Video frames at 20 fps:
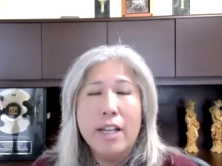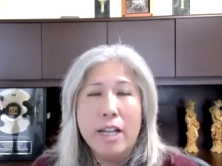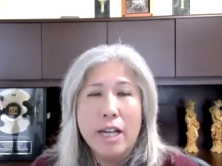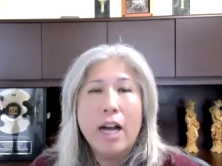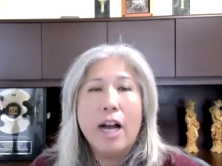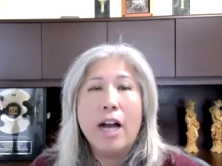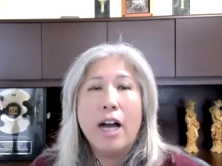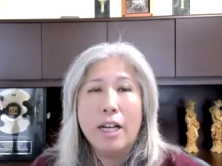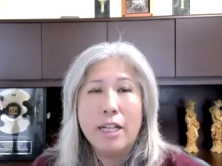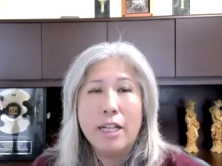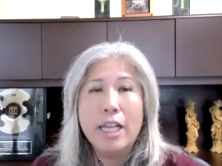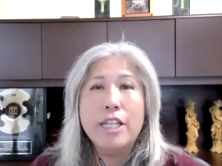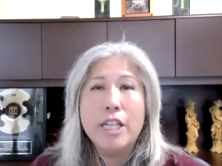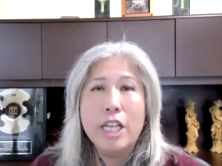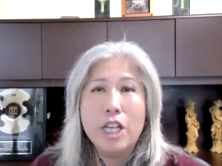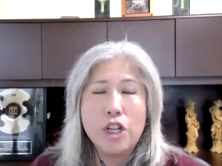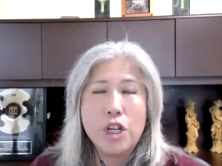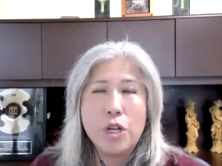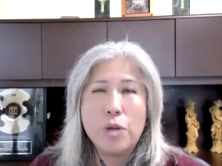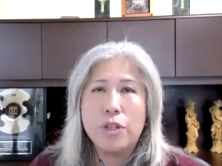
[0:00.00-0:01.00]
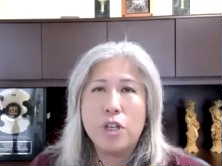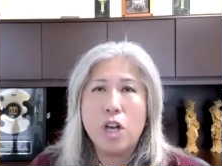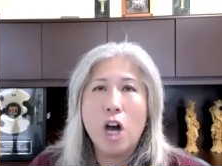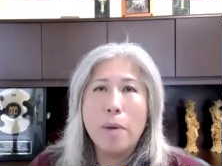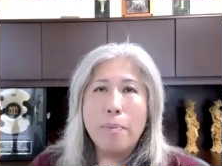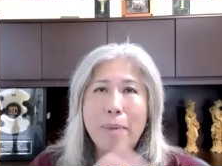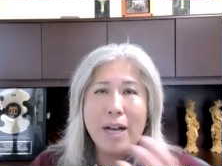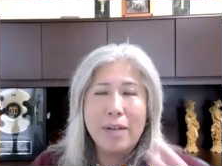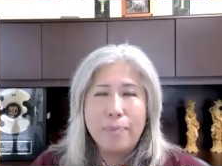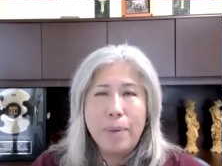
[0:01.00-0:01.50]
uh, an issue. It's all
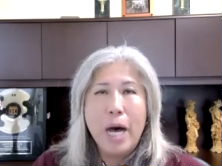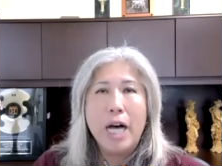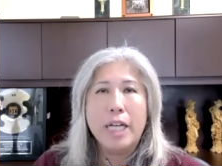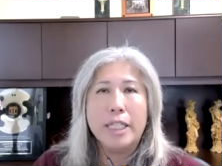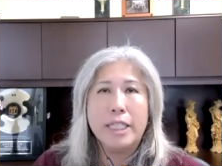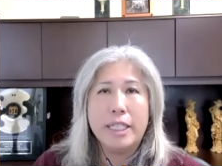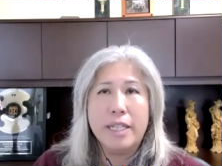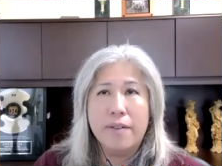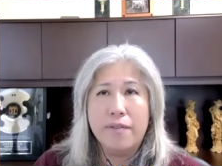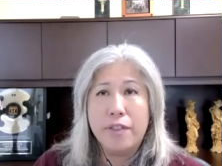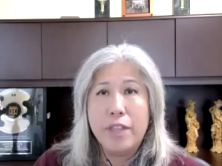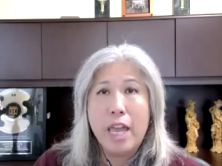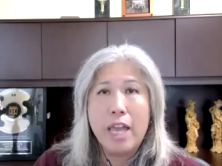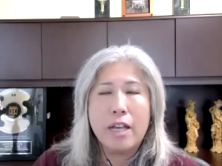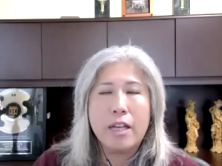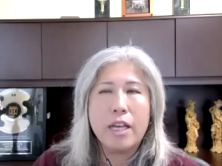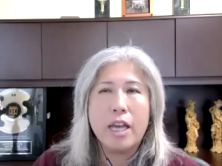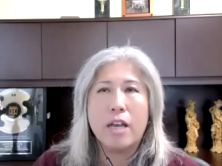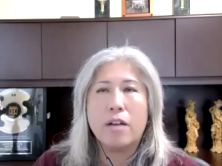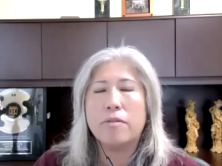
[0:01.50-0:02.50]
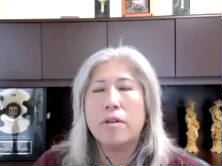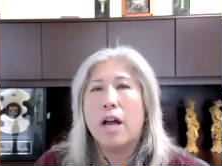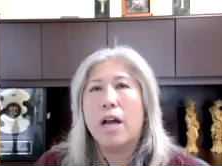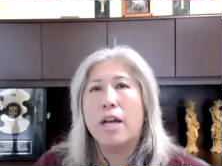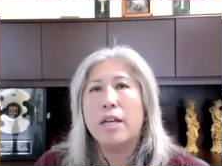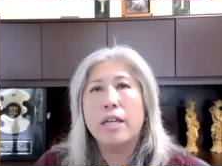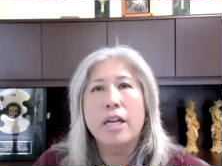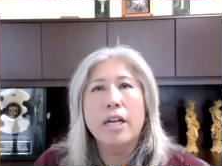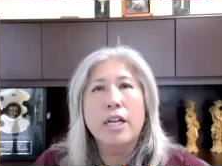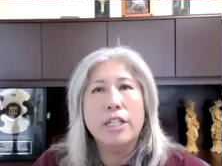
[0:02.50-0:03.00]
about positive thinking,
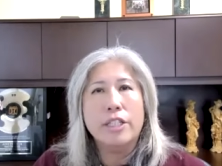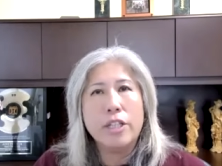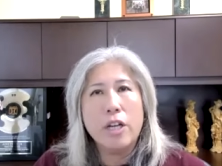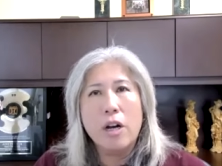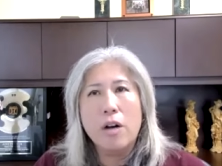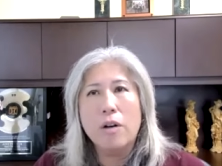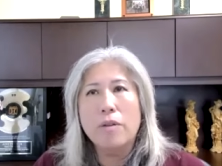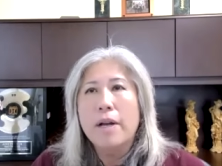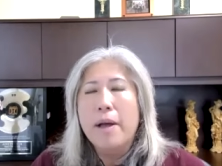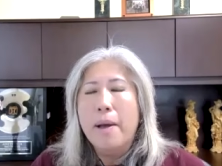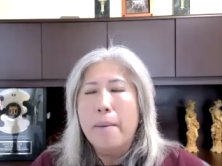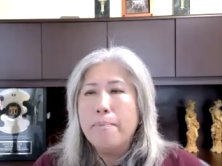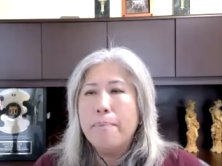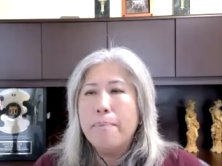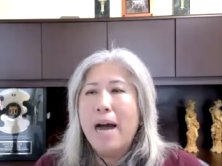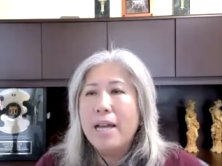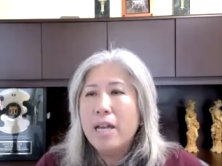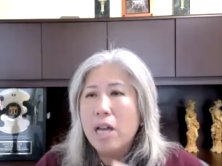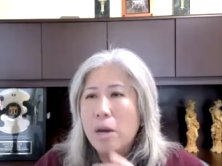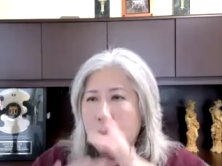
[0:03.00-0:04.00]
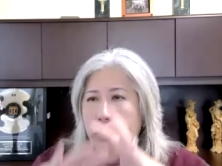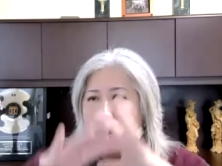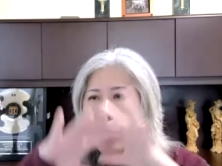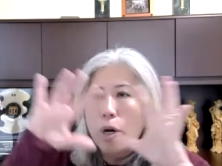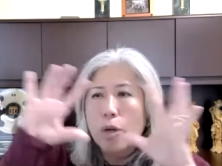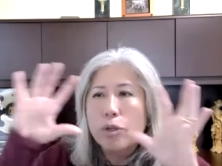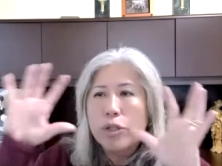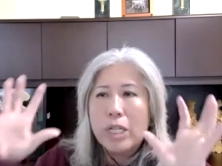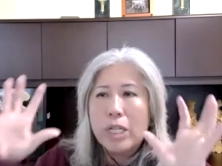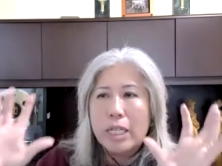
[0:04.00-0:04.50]
right? Mm-hmm. So my
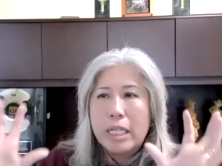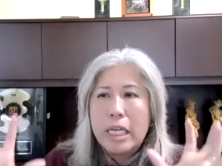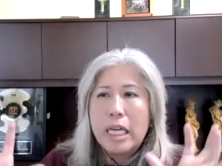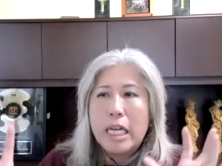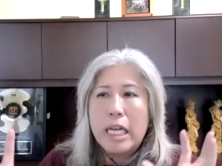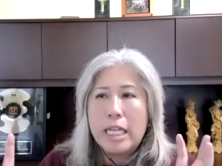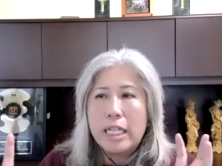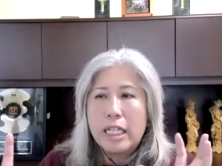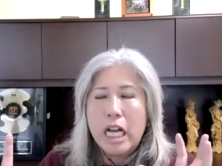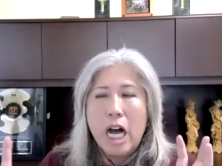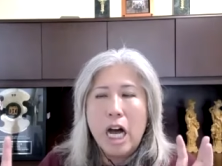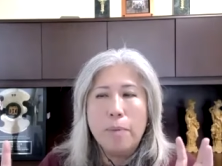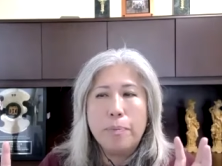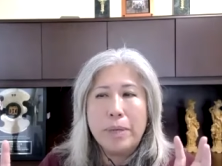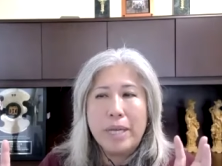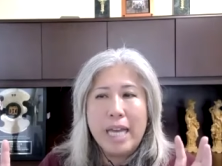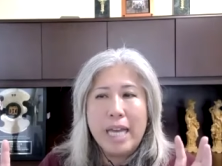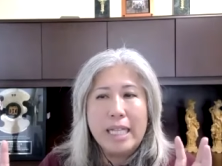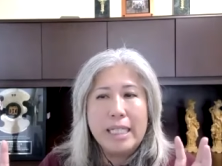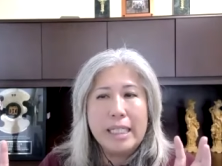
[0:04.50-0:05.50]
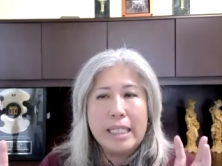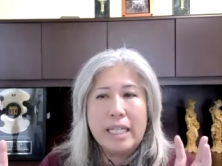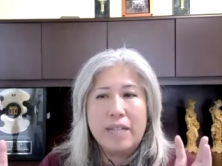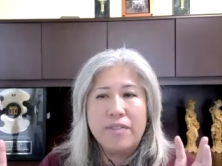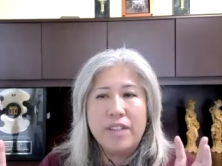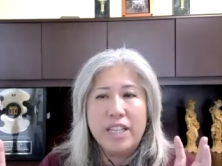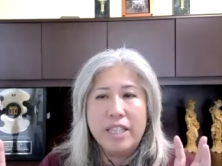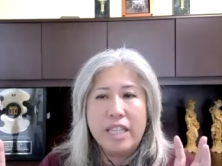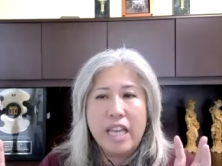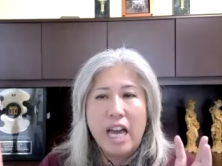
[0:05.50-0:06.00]
approach is, is, comprehensive
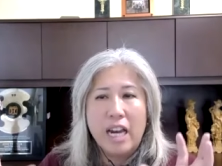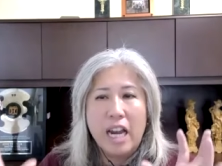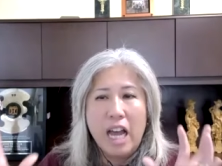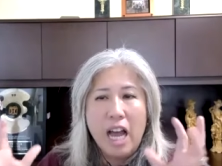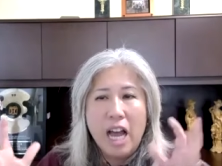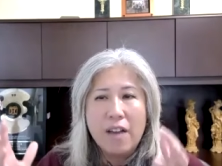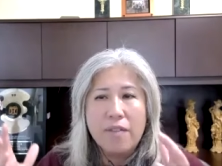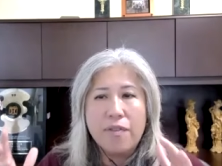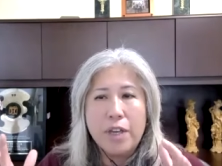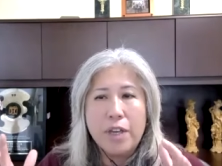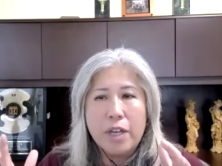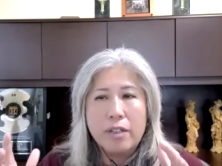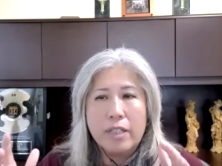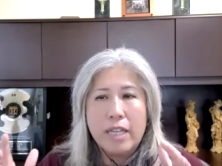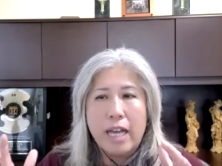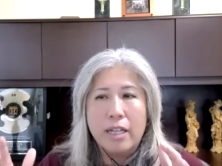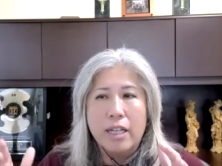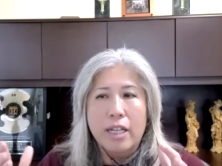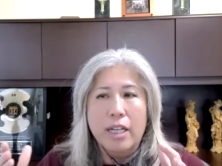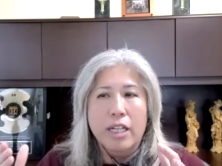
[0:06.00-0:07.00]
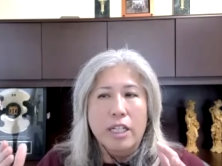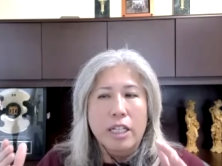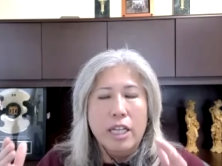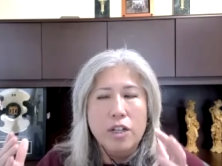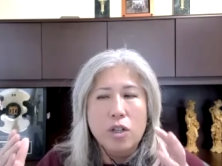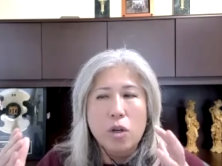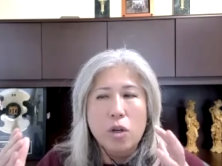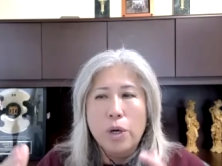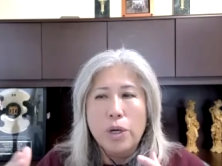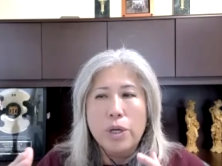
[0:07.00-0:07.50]
in that I feel that
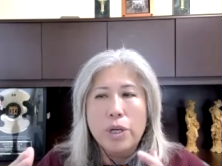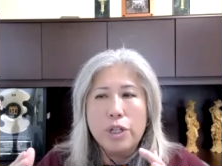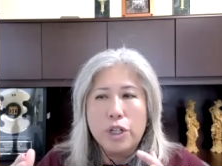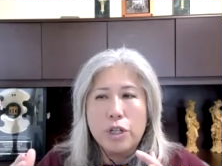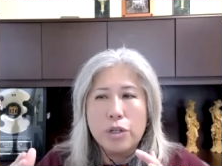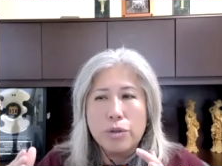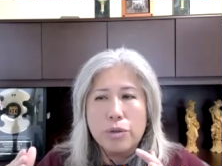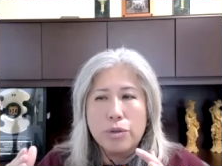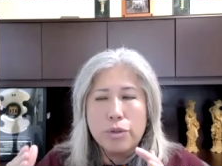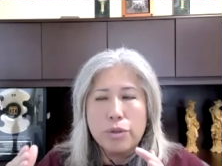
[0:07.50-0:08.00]
in order to